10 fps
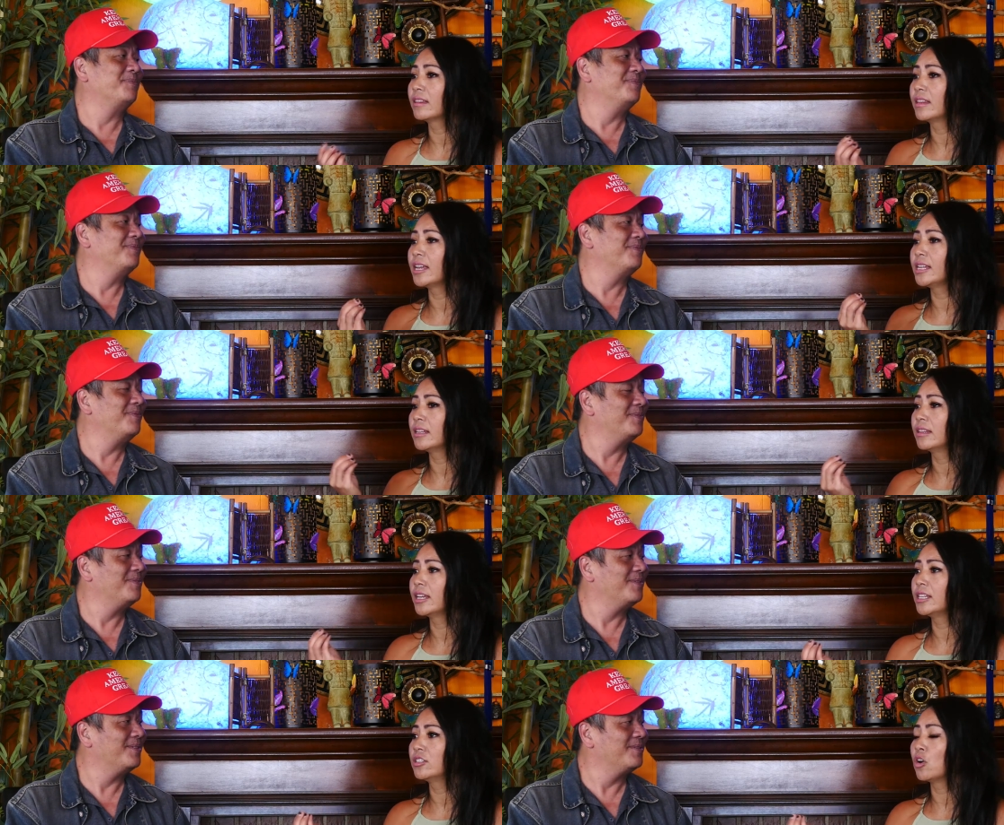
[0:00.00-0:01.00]
Speaker 1: they
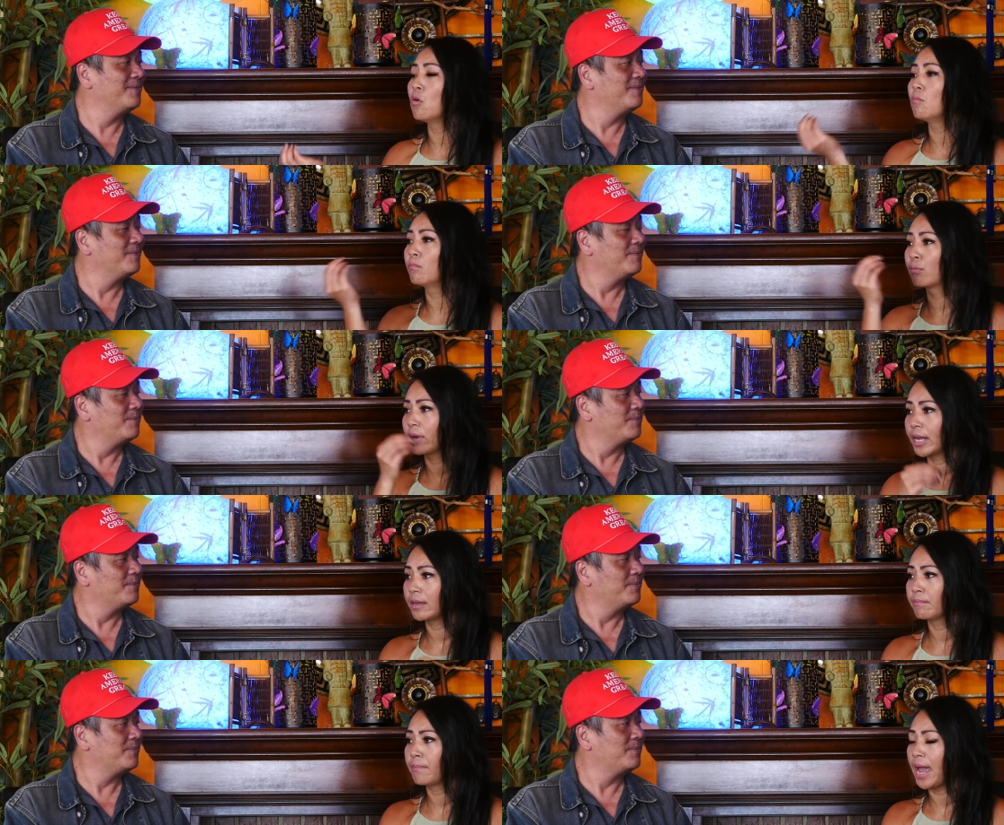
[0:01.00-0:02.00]
they don't bring
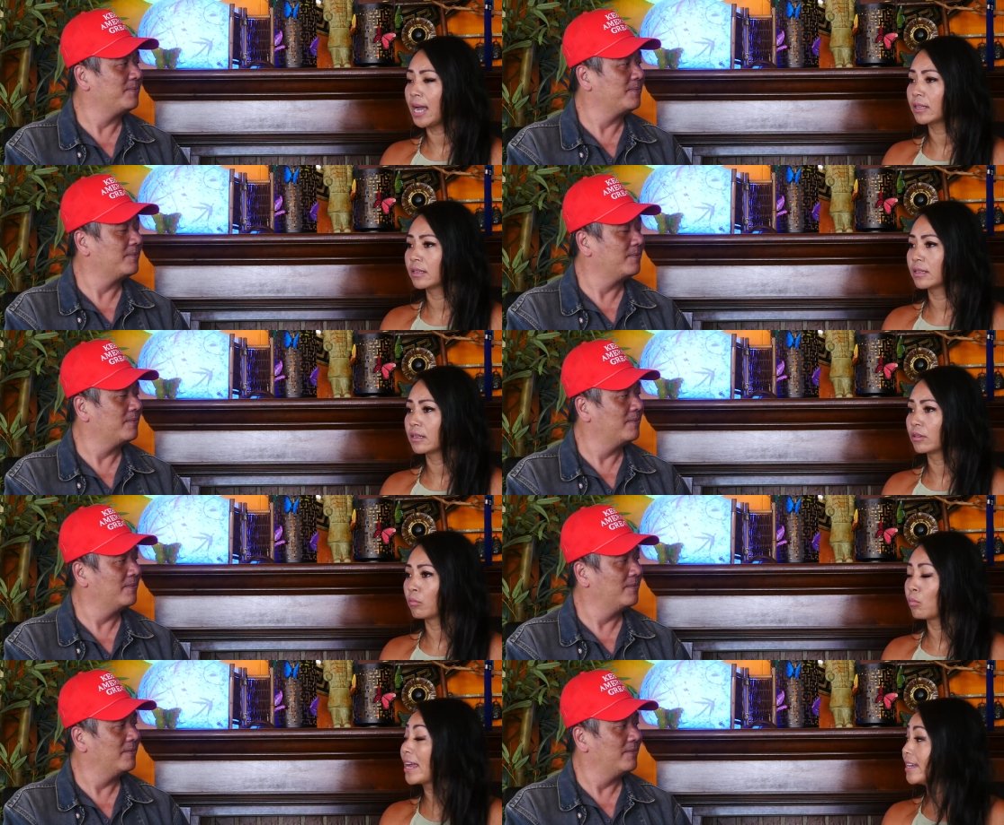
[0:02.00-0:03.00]
back the the
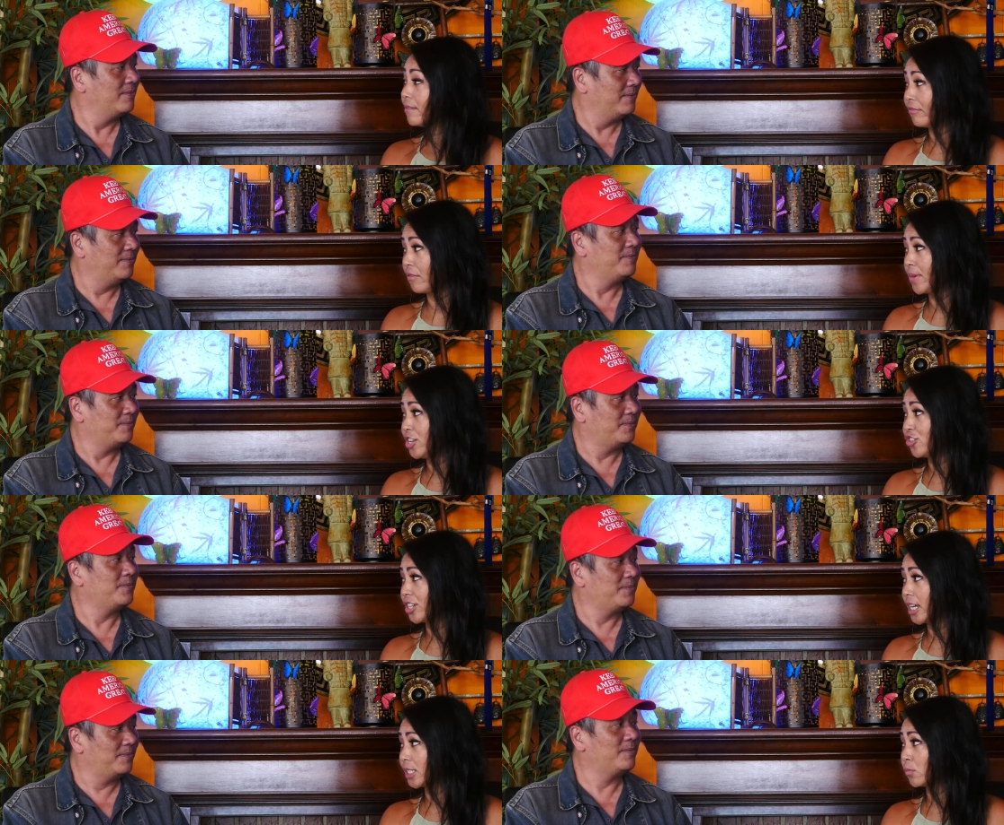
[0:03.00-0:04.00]
right
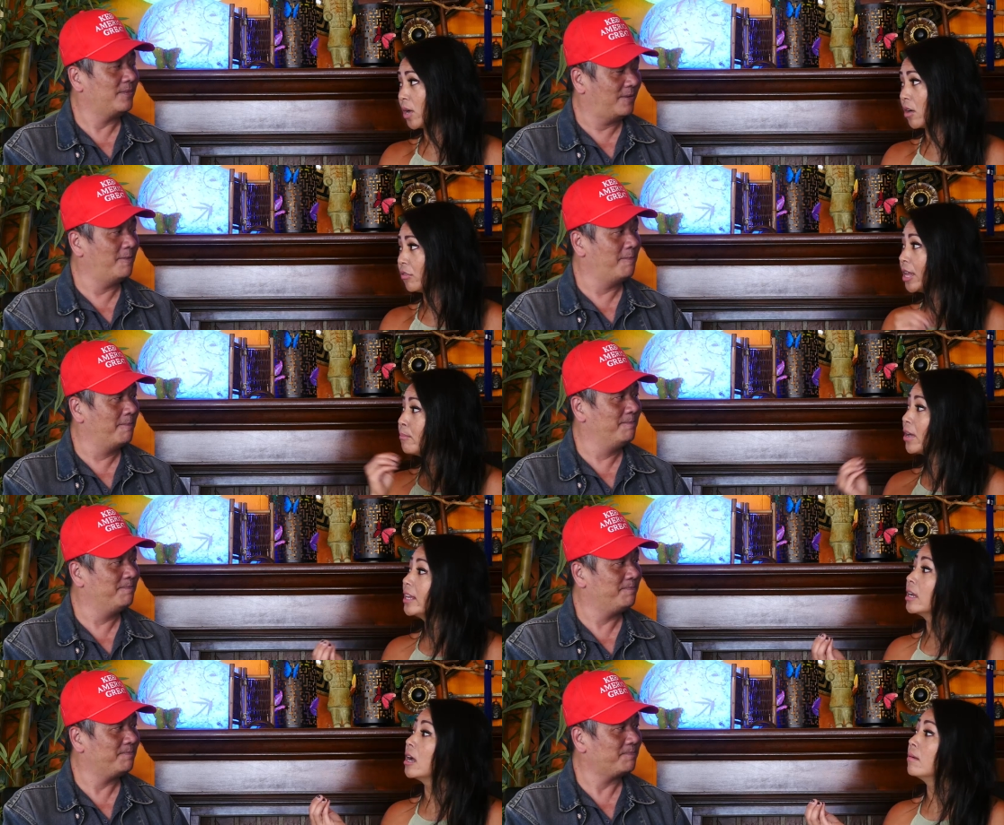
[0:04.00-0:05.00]
information as well. They mm-hmm.
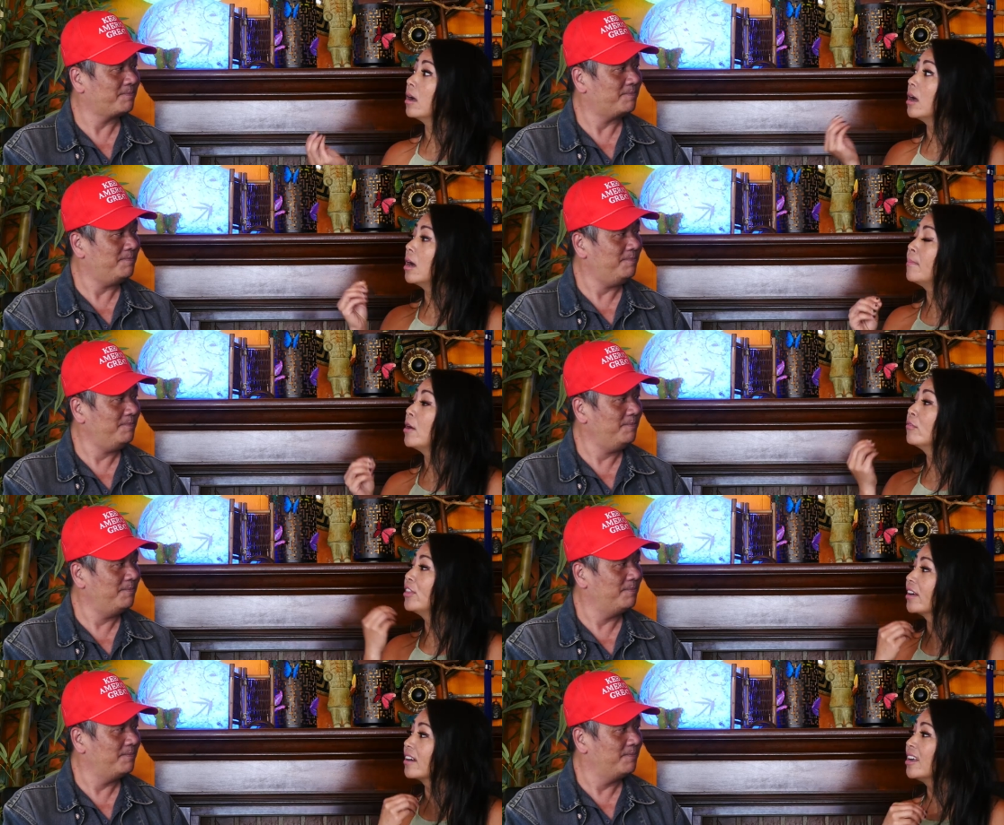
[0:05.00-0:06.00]
bring about
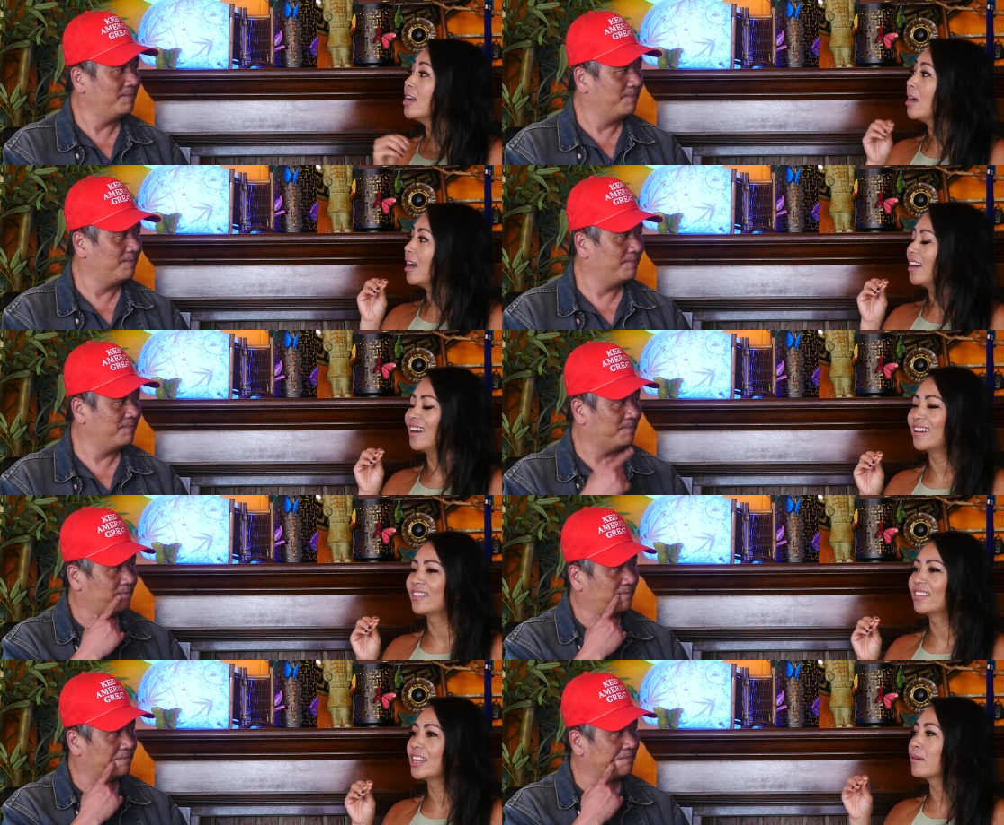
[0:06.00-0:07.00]
their uh,
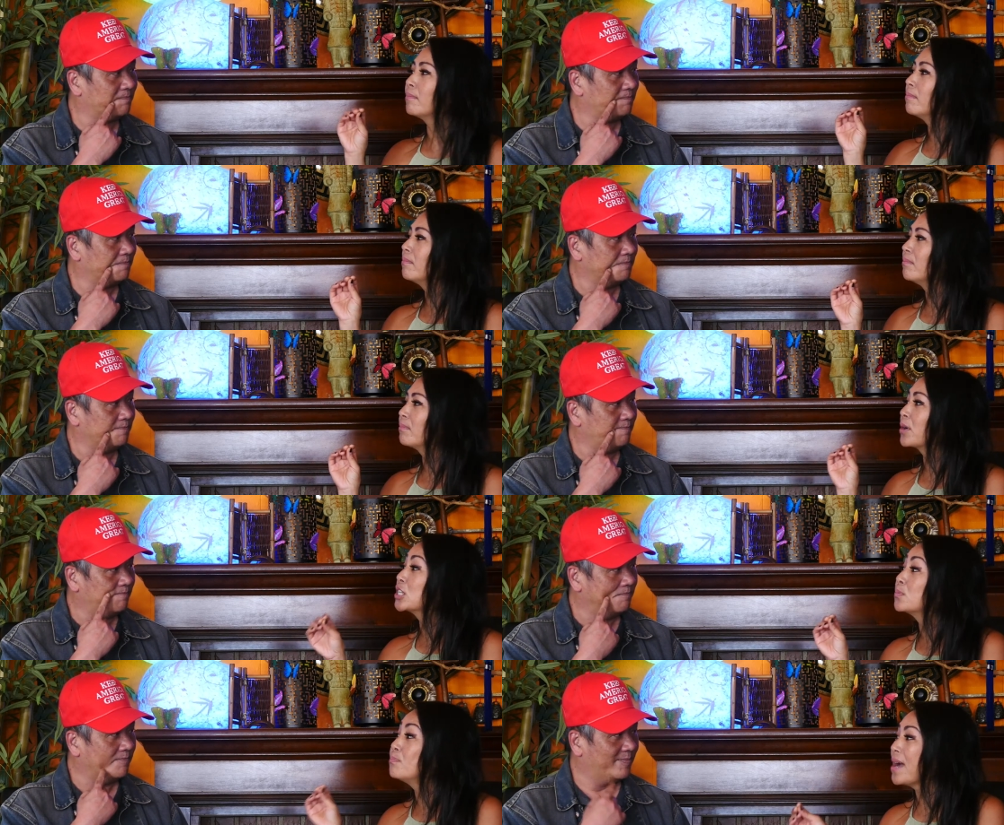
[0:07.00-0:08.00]
their
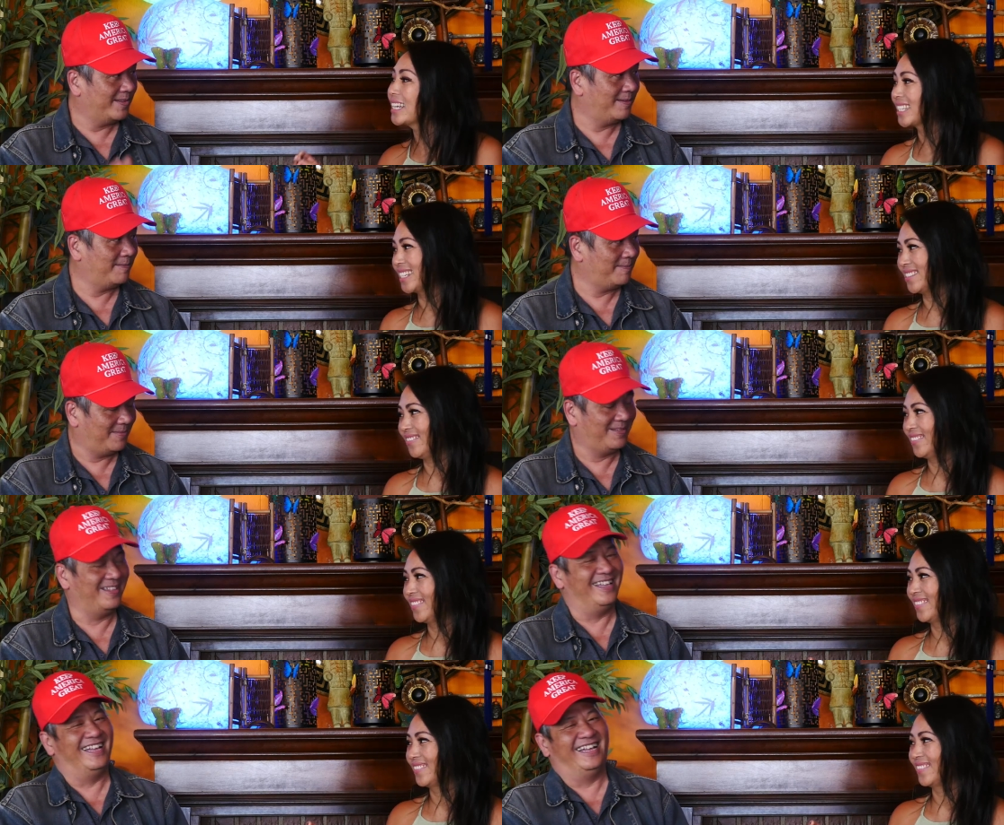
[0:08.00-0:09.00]
perspective.
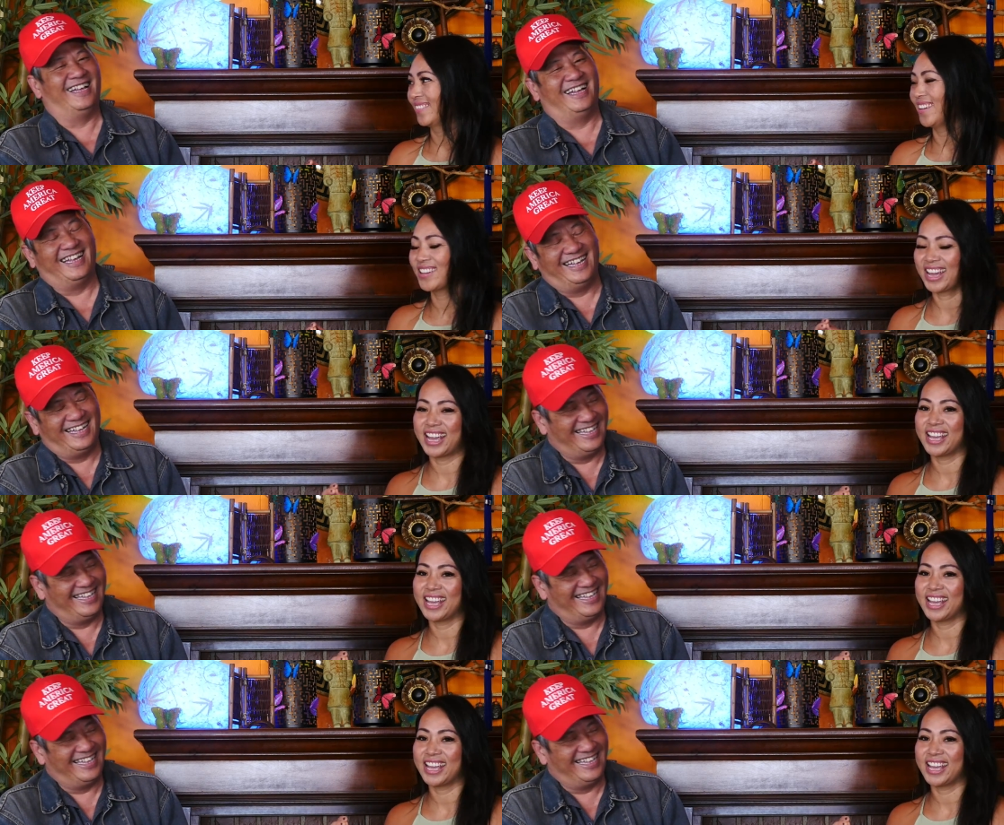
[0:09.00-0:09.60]
Okay,